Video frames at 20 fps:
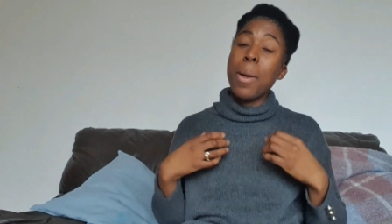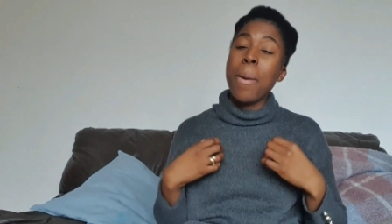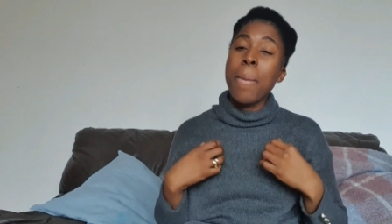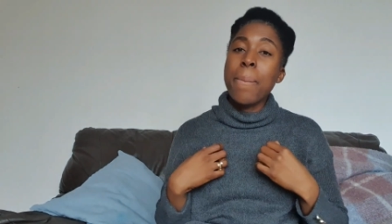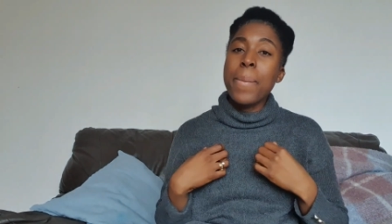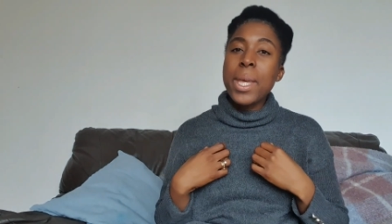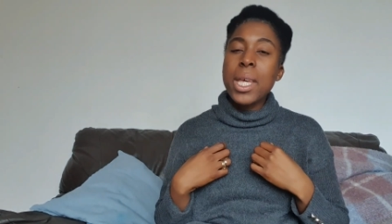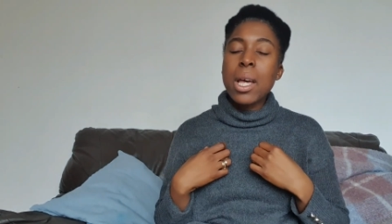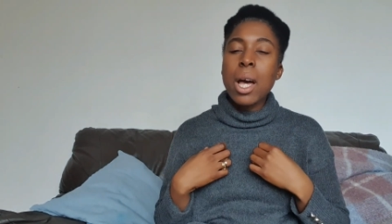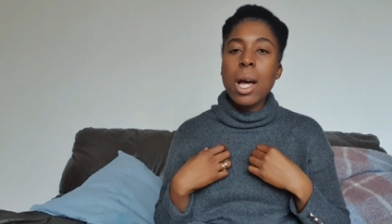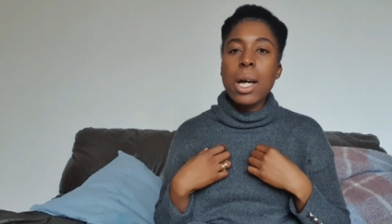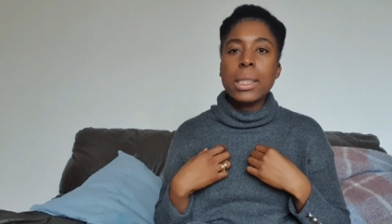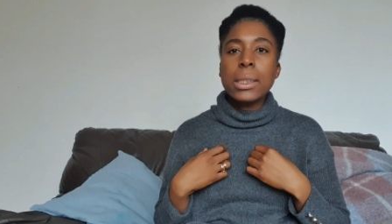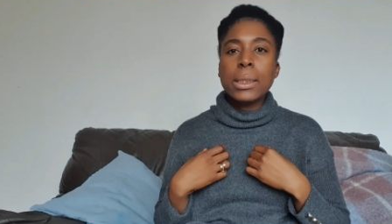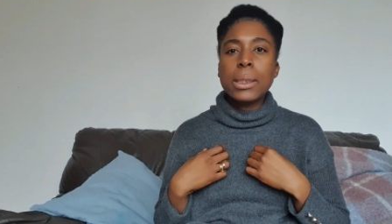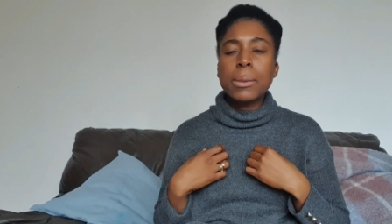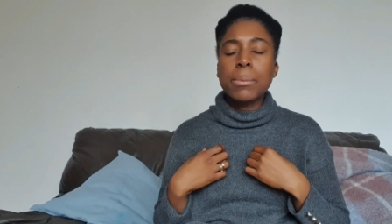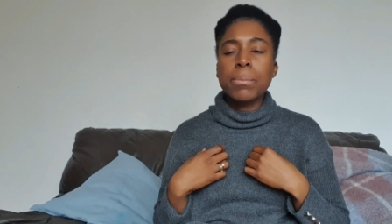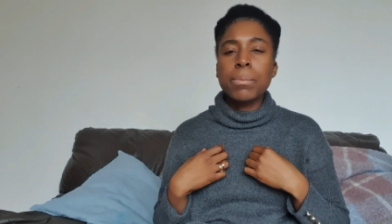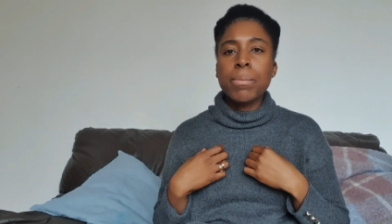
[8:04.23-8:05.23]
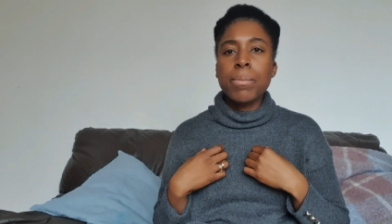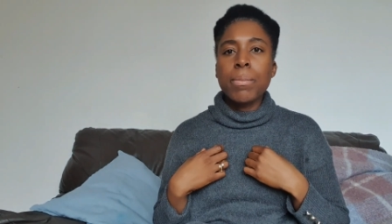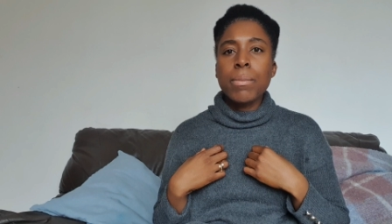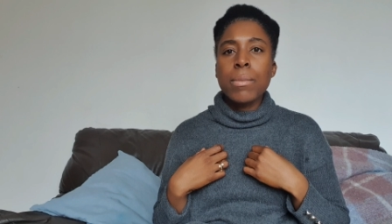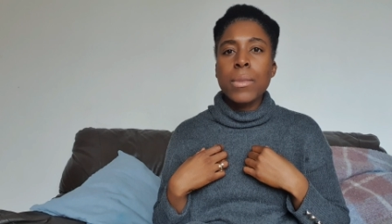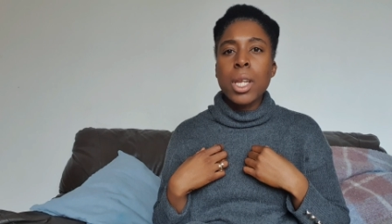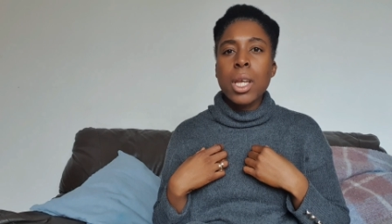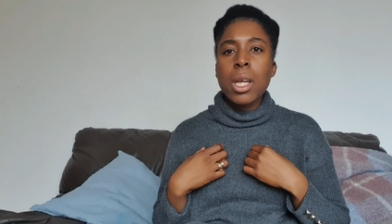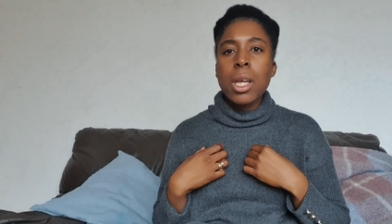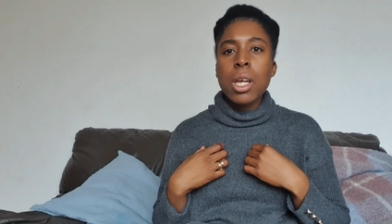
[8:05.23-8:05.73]
because
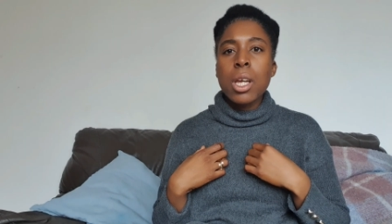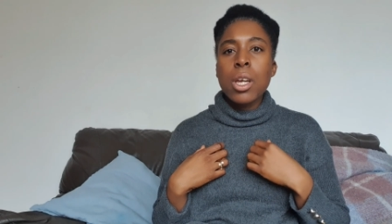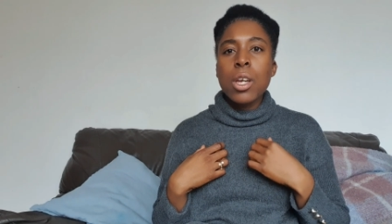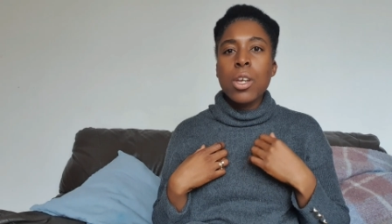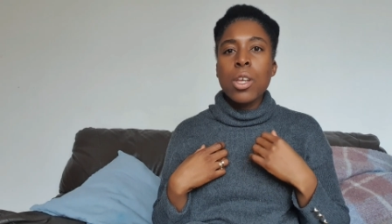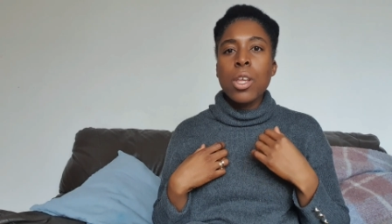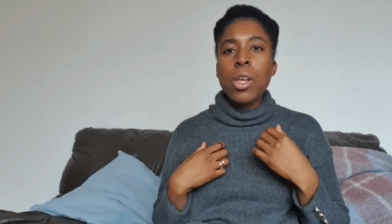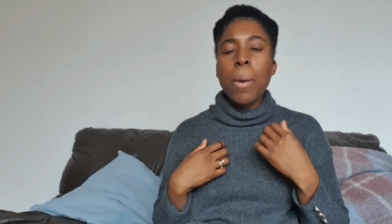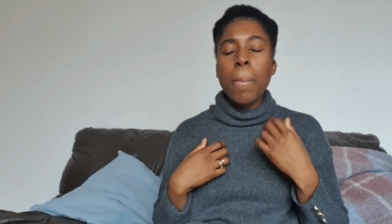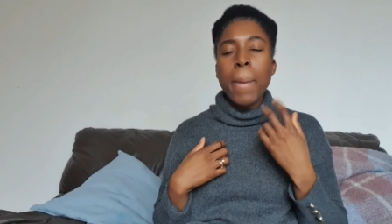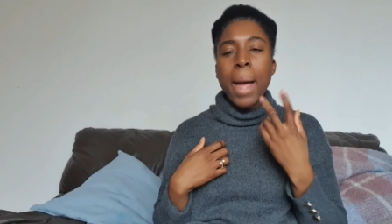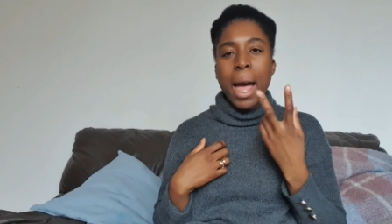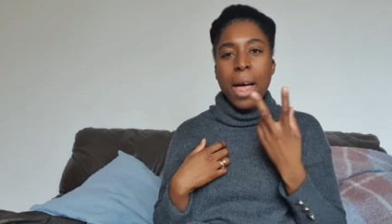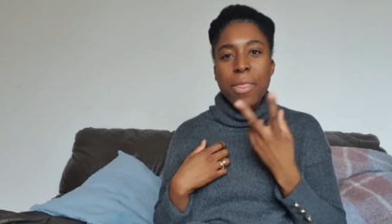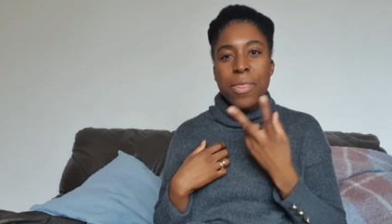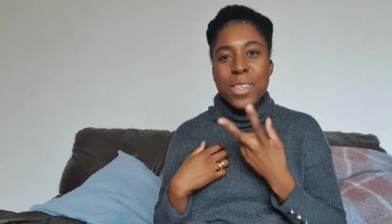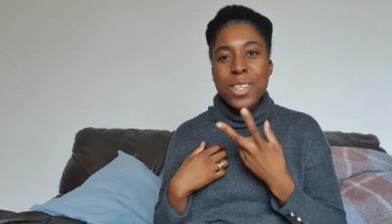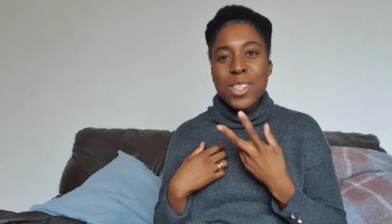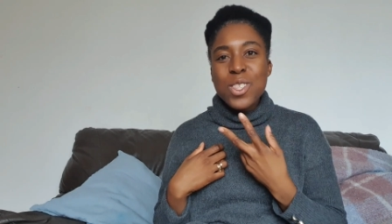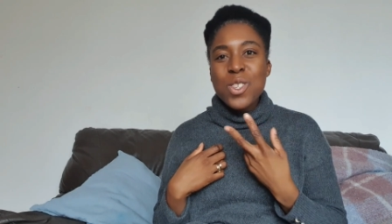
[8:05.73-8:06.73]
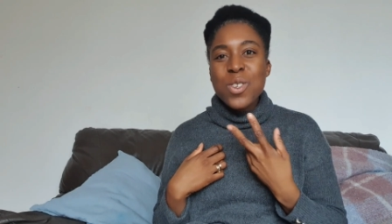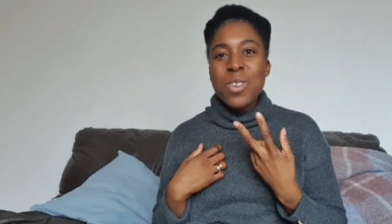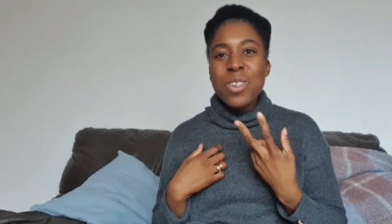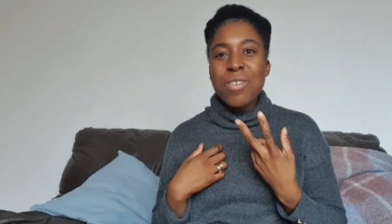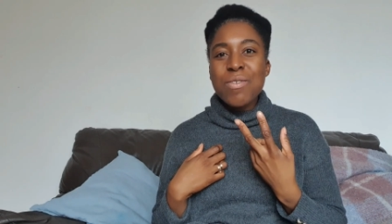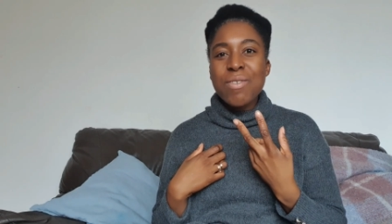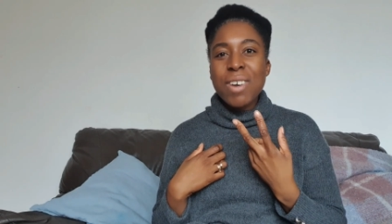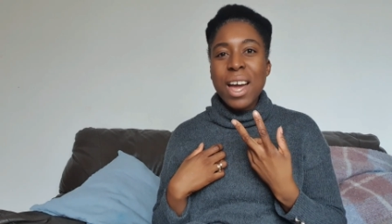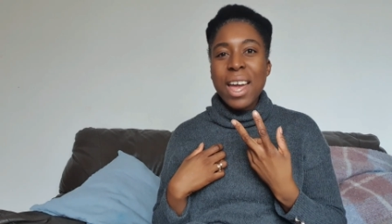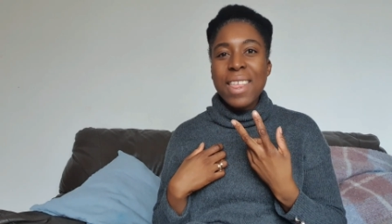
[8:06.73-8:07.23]
your mouth is doing the
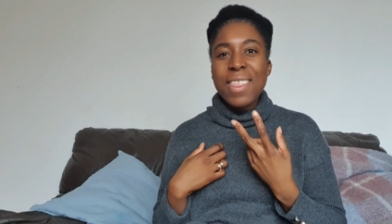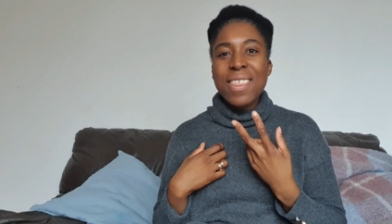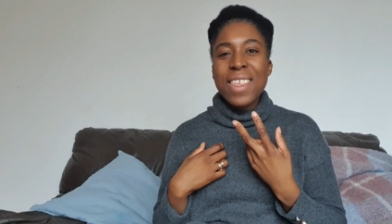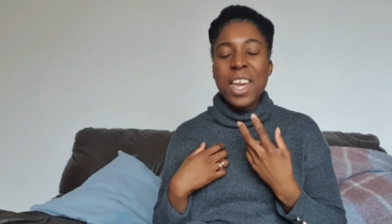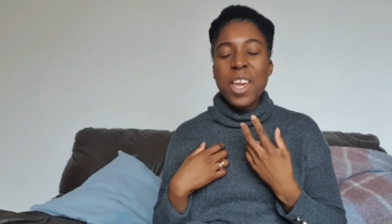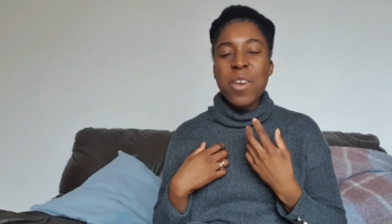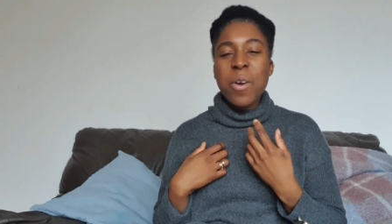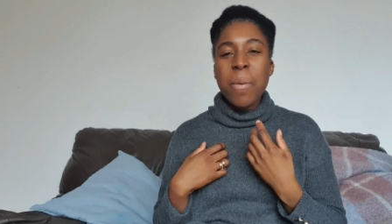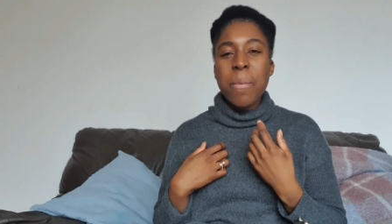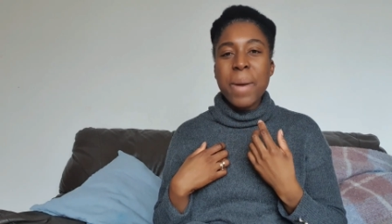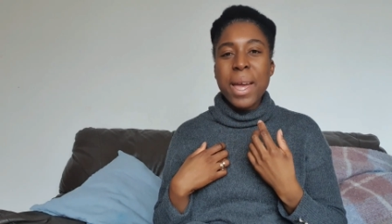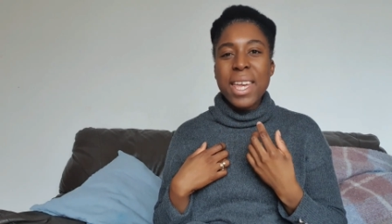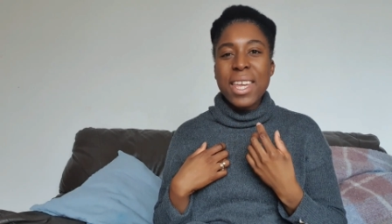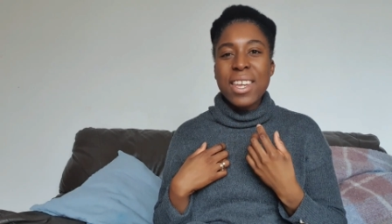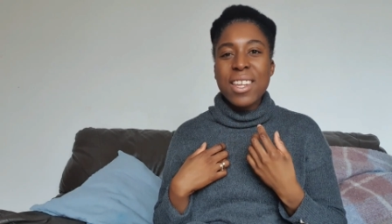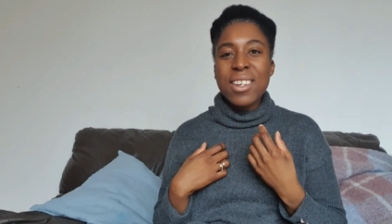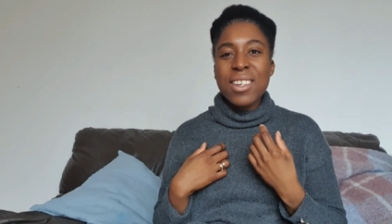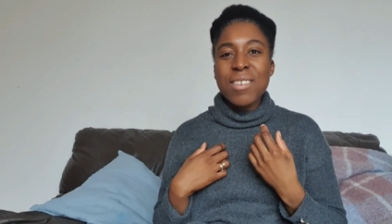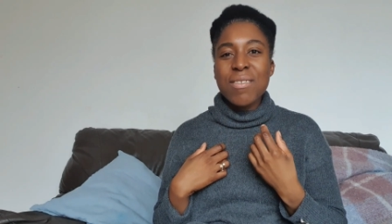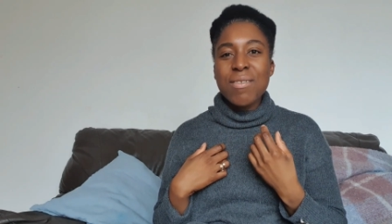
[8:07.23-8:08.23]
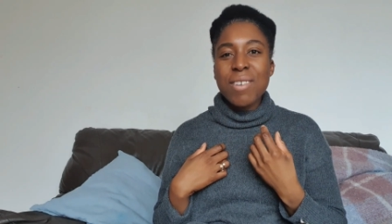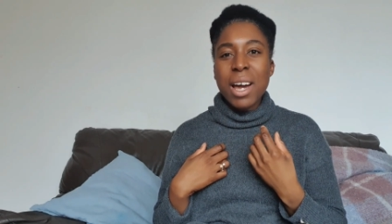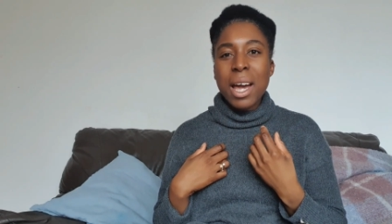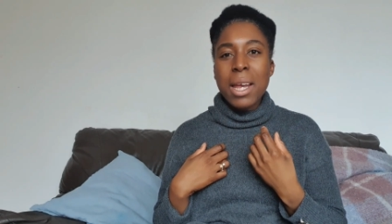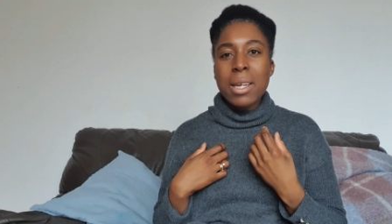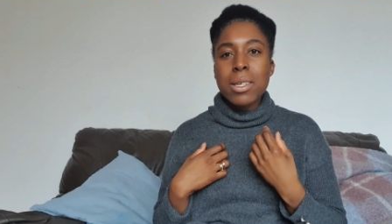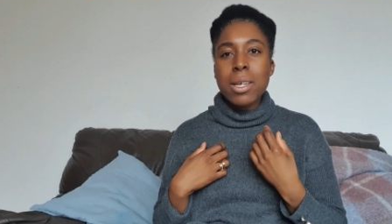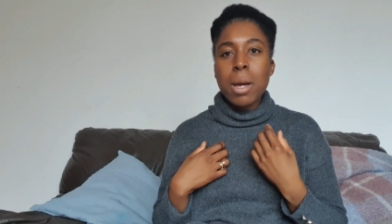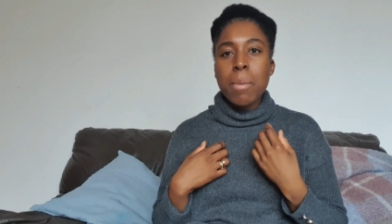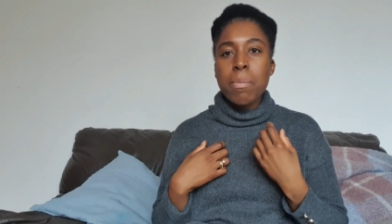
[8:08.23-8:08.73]
right thing, you're making the right
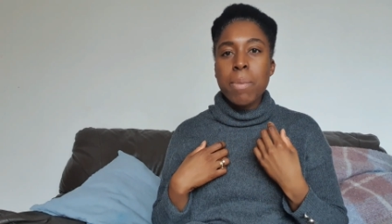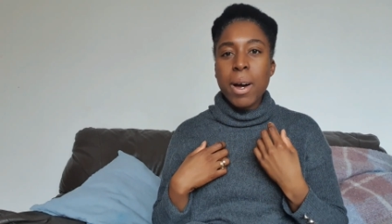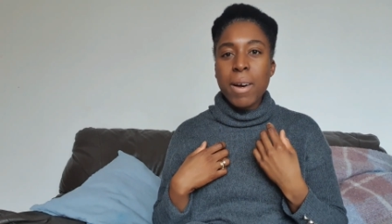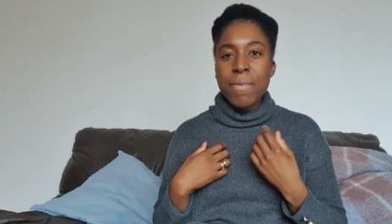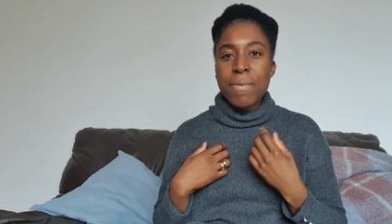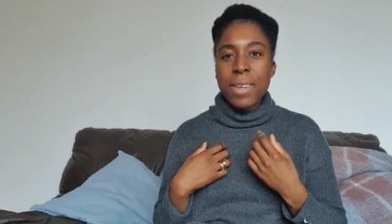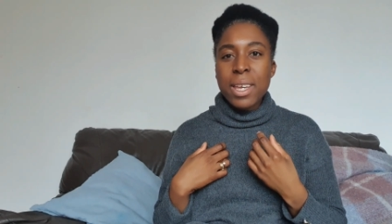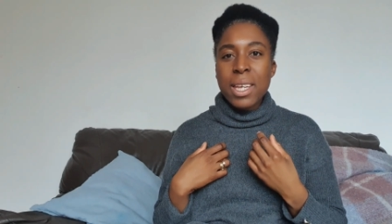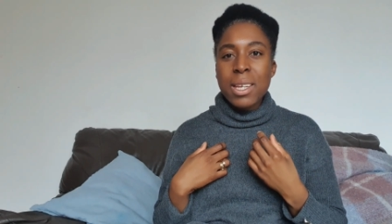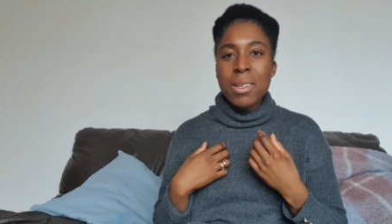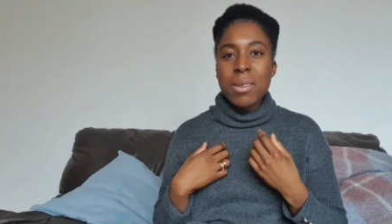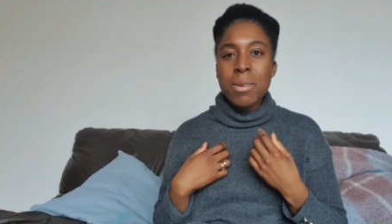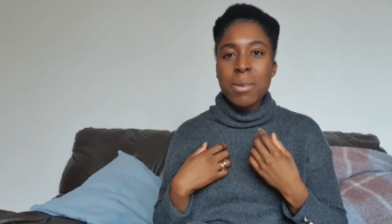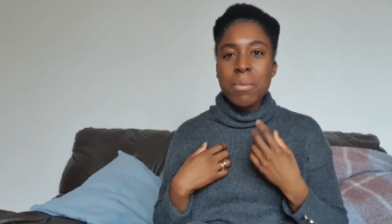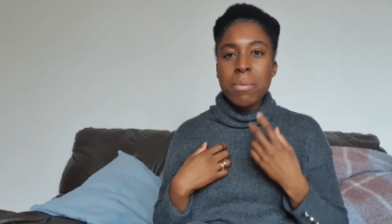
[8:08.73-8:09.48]
puffing